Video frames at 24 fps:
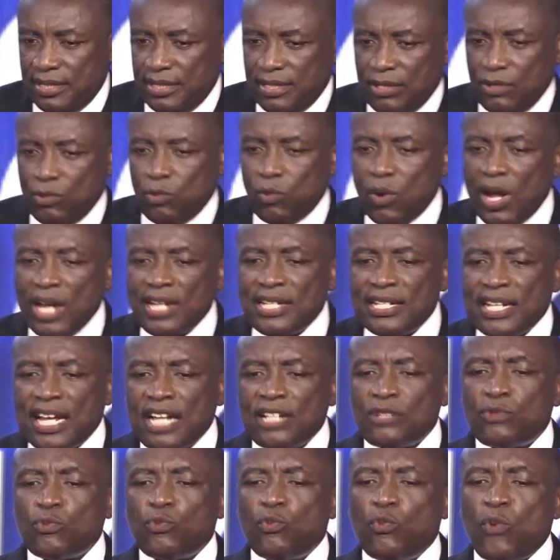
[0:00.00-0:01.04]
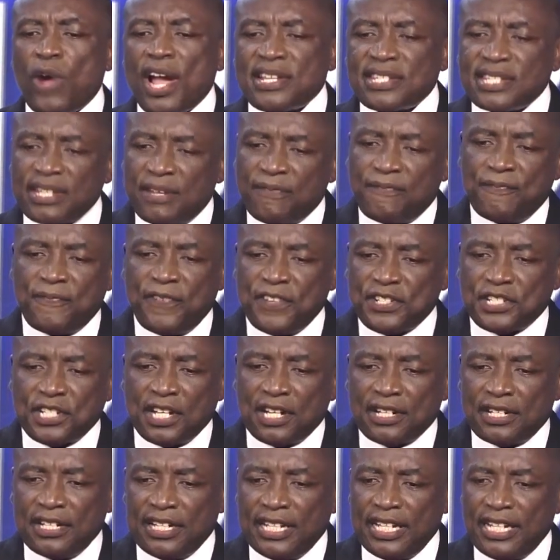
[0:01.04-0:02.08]
one that works
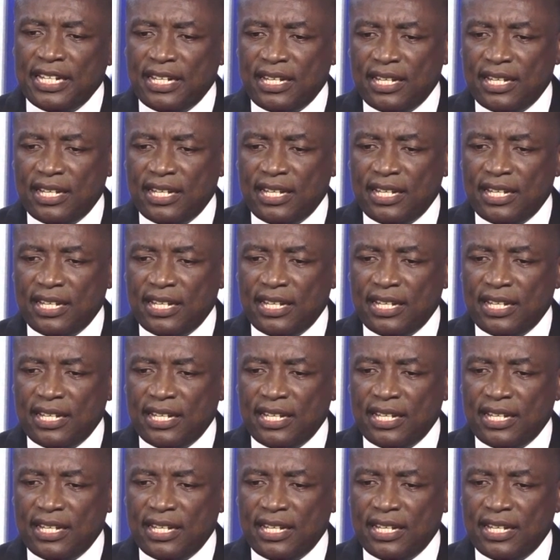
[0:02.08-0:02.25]
efficiently,